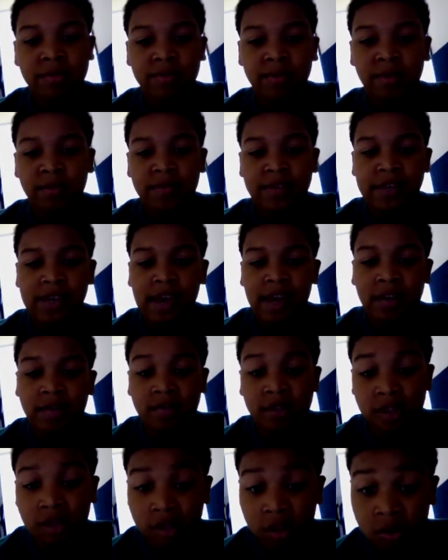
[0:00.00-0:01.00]
moving out
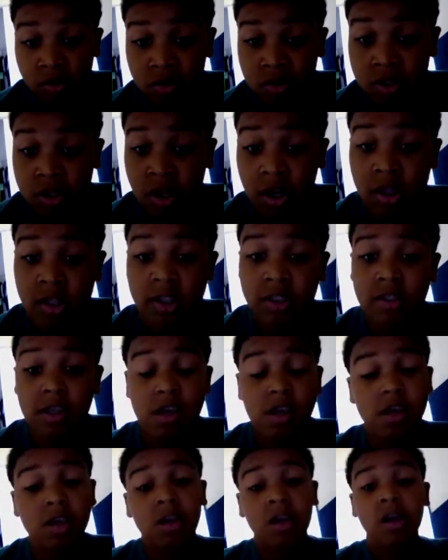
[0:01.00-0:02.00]
of the Lone Star
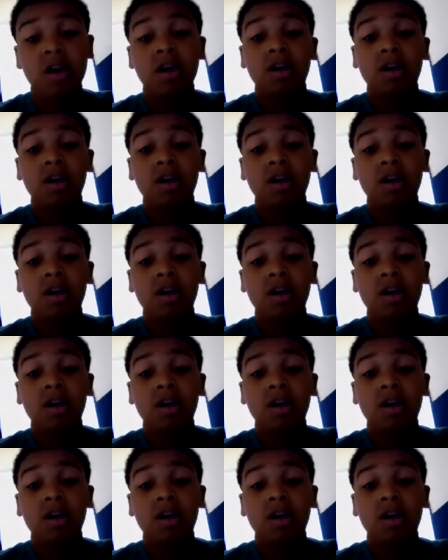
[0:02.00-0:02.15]
State,